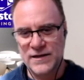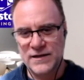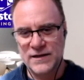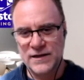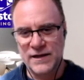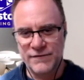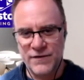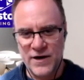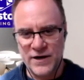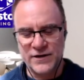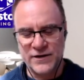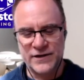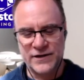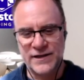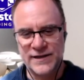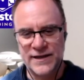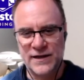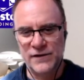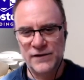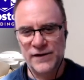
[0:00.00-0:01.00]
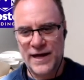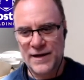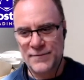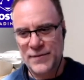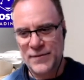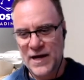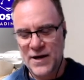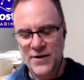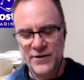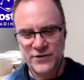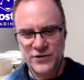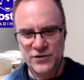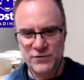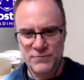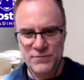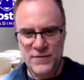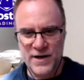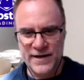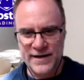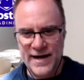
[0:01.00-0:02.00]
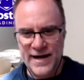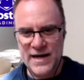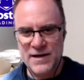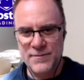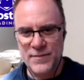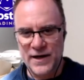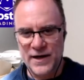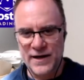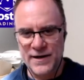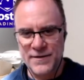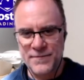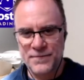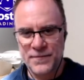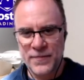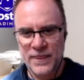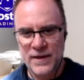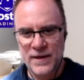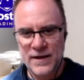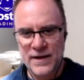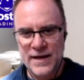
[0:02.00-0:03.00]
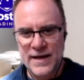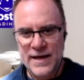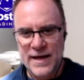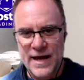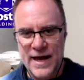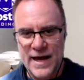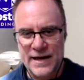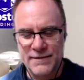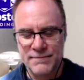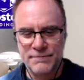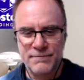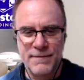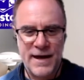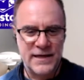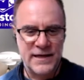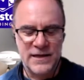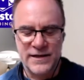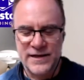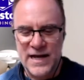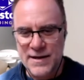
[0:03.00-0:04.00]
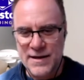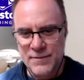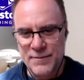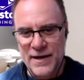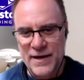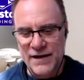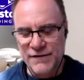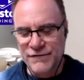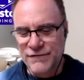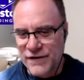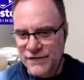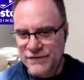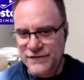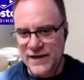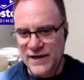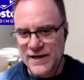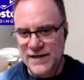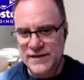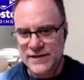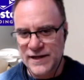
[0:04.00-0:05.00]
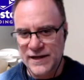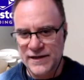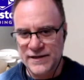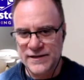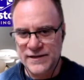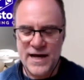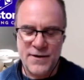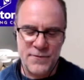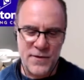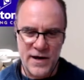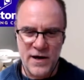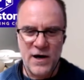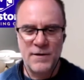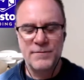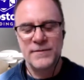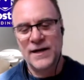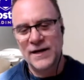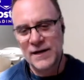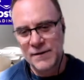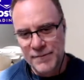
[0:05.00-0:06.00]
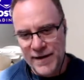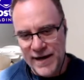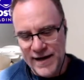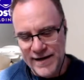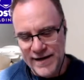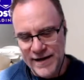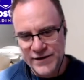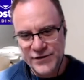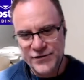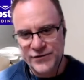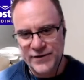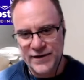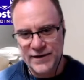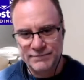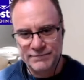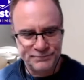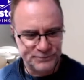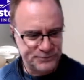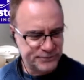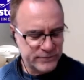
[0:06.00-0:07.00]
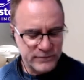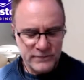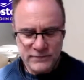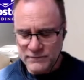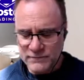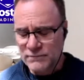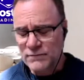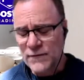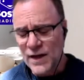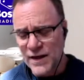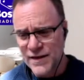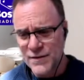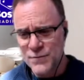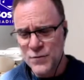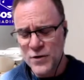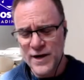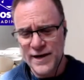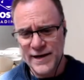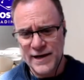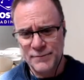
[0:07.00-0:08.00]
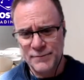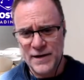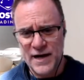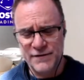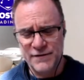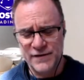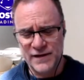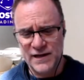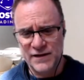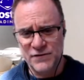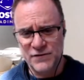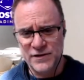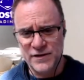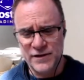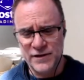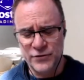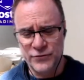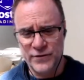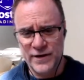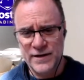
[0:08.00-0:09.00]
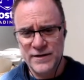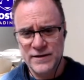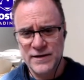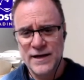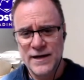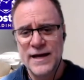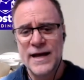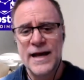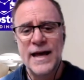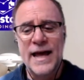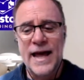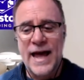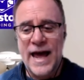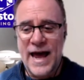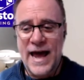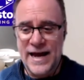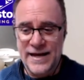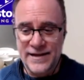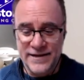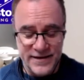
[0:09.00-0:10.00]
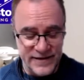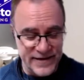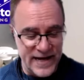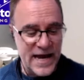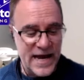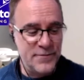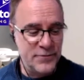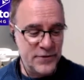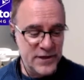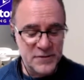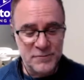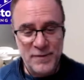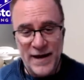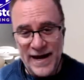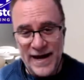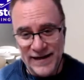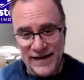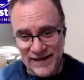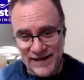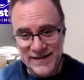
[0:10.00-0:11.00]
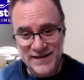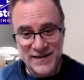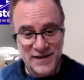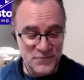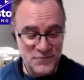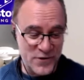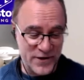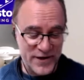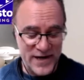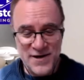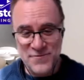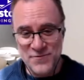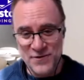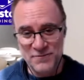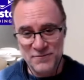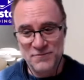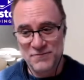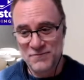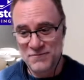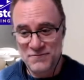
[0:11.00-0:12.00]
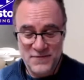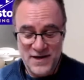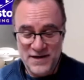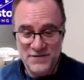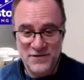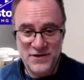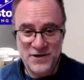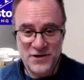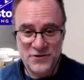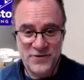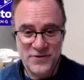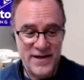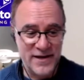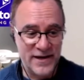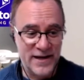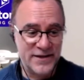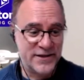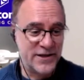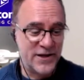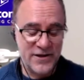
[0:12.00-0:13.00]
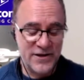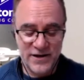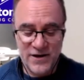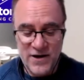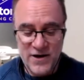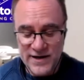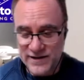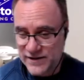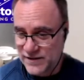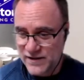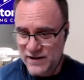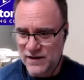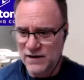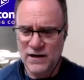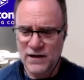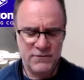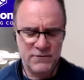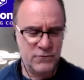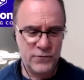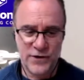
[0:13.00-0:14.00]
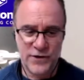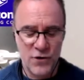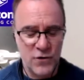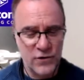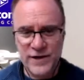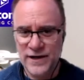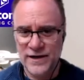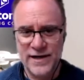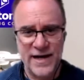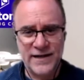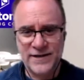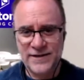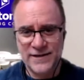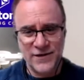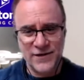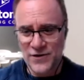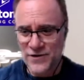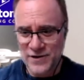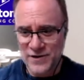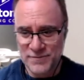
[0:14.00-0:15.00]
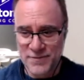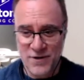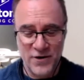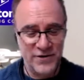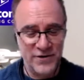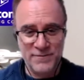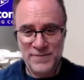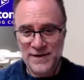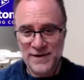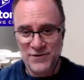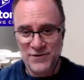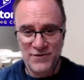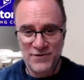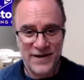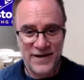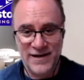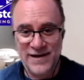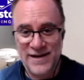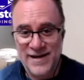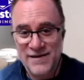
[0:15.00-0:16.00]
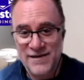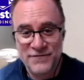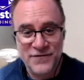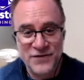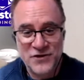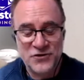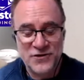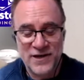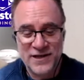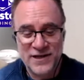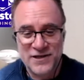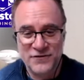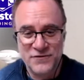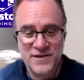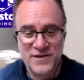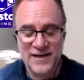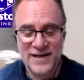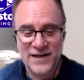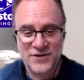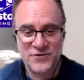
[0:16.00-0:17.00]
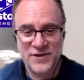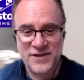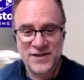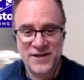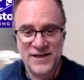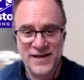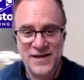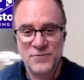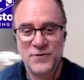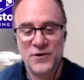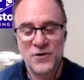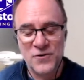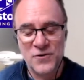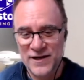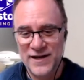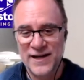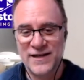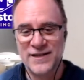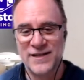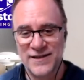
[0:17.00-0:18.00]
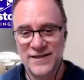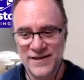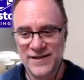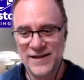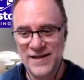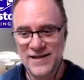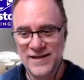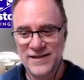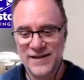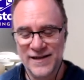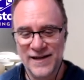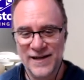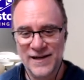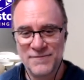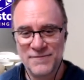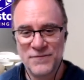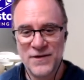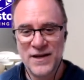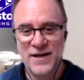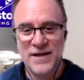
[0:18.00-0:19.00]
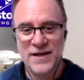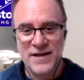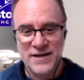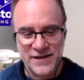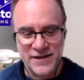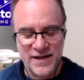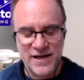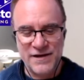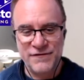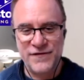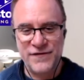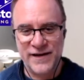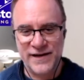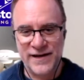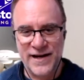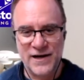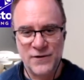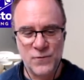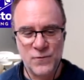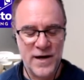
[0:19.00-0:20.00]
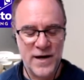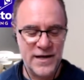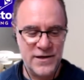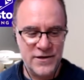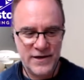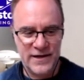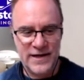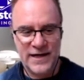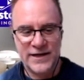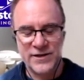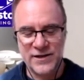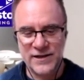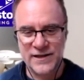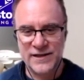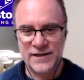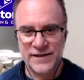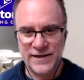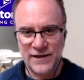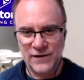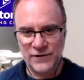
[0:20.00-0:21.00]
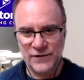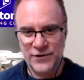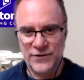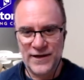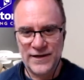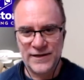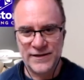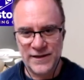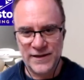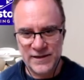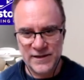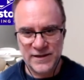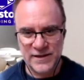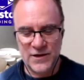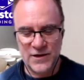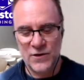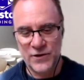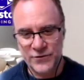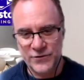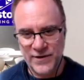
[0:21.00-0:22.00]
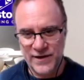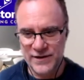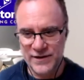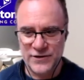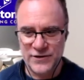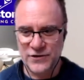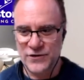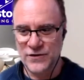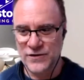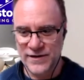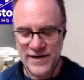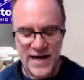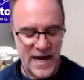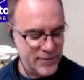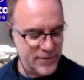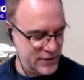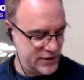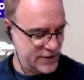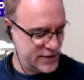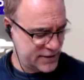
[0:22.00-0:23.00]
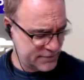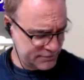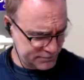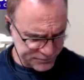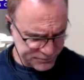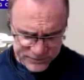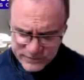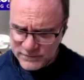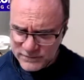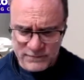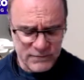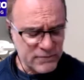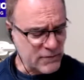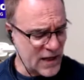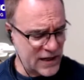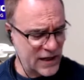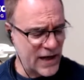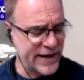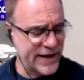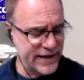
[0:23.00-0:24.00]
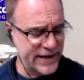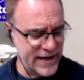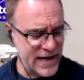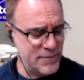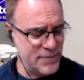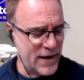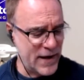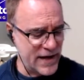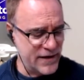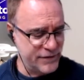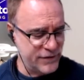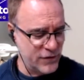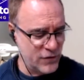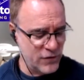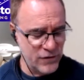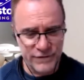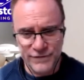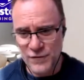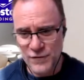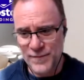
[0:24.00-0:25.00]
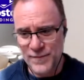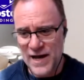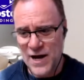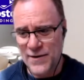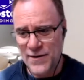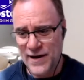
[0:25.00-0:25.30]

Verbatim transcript: if I could sell that power to my neighbor and make the neighbor pay 15 cents? That way I'm getting paid extra than what I get paid uh. for ah. giving to the grid. Yes. And the neighbour is paying less than what he would giving to the grid. And so the guys, you know, like we're all connected on the on big infrastructure with electricity. We're all connected to the internet. So they figured out a way you could actually sell your excess solar credits to the neighbours, like an eBay for for power.